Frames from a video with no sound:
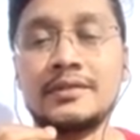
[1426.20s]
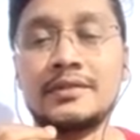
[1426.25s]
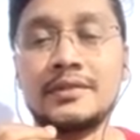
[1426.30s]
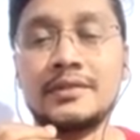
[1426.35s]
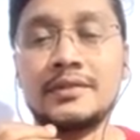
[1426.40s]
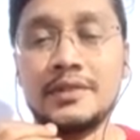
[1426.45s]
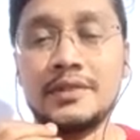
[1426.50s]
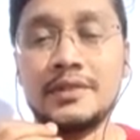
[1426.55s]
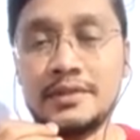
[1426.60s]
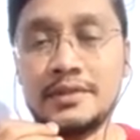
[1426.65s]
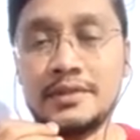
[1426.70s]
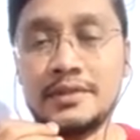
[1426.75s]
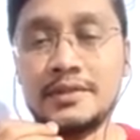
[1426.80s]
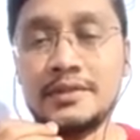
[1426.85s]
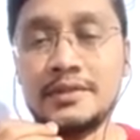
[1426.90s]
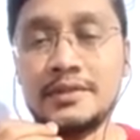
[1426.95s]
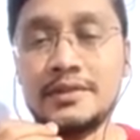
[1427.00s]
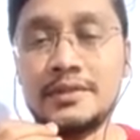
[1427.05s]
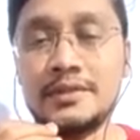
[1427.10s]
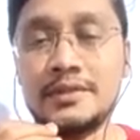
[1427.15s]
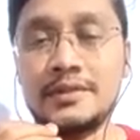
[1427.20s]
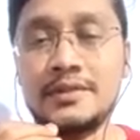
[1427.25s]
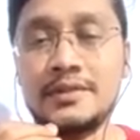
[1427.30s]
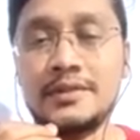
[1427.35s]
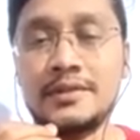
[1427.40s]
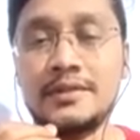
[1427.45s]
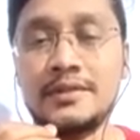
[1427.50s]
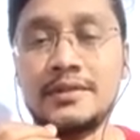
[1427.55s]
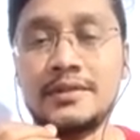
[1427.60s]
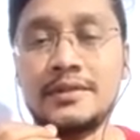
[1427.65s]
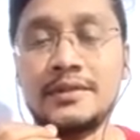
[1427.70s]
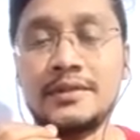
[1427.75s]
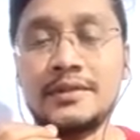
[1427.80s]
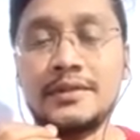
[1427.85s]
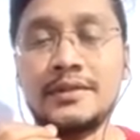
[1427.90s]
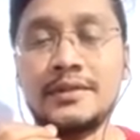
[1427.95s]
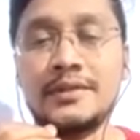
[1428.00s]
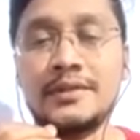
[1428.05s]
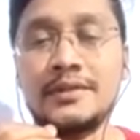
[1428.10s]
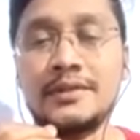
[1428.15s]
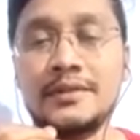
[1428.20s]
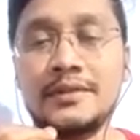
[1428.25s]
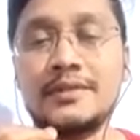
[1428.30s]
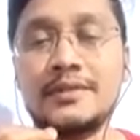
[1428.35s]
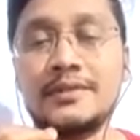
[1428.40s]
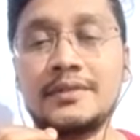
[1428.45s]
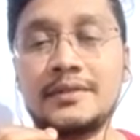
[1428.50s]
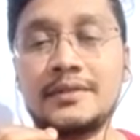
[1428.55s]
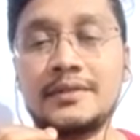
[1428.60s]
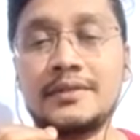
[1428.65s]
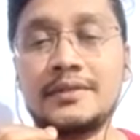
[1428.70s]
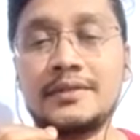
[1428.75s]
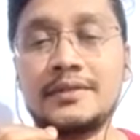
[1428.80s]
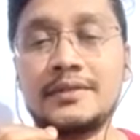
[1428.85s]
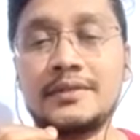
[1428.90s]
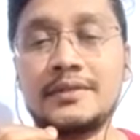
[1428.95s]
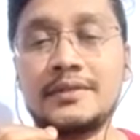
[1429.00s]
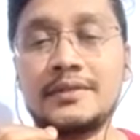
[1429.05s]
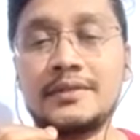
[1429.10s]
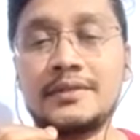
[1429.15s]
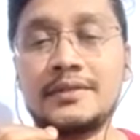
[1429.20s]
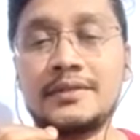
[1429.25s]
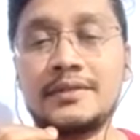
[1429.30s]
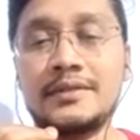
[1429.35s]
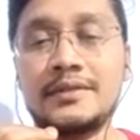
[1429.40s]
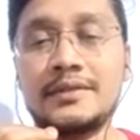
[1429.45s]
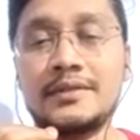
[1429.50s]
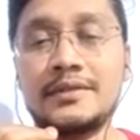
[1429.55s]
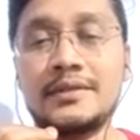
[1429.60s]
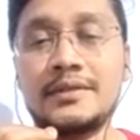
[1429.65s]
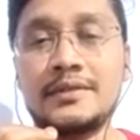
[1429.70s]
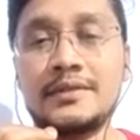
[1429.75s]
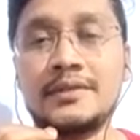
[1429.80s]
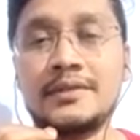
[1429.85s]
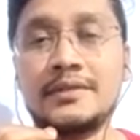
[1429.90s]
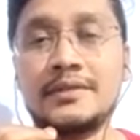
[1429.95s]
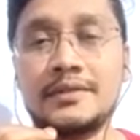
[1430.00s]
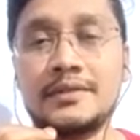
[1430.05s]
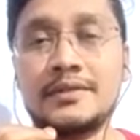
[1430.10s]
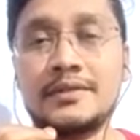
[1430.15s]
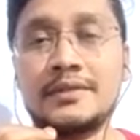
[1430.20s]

(not speaking)